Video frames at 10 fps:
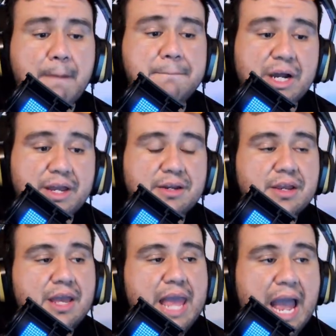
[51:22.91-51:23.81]
But
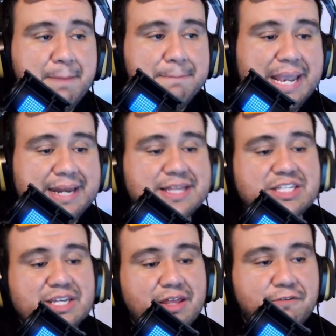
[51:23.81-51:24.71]
I made it
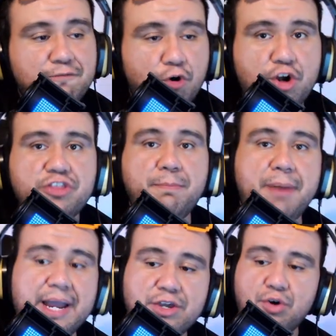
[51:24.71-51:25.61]
to the fourth
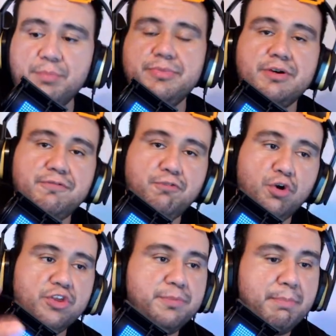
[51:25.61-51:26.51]

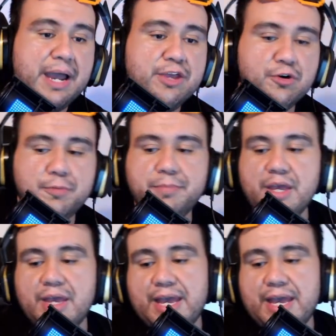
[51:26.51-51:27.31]
biome,